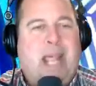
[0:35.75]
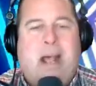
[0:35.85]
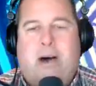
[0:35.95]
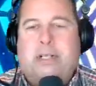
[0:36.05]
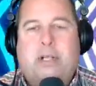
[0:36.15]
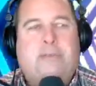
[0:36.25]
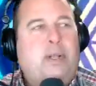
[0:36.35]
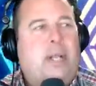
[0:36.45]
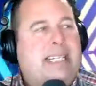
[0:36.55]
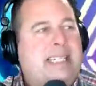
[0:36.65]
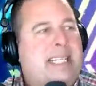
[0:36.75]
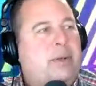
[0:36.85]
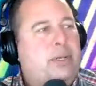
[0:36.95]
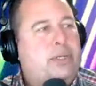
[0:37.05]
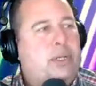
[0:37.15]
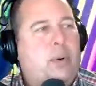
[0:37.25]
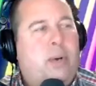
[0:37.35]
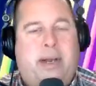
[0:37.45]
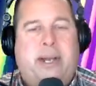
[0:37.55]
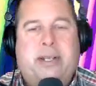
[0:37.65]
Also, if you'd like to tell your story
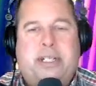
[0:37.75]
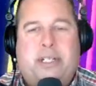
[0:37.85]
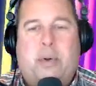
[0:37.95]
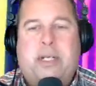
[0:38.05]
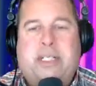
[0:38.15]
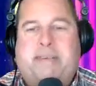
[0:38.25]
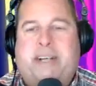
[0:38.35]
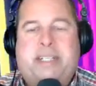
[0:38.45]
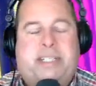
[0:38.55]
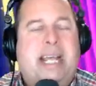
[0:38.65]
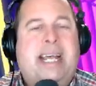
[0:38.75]
or hear the stories of others,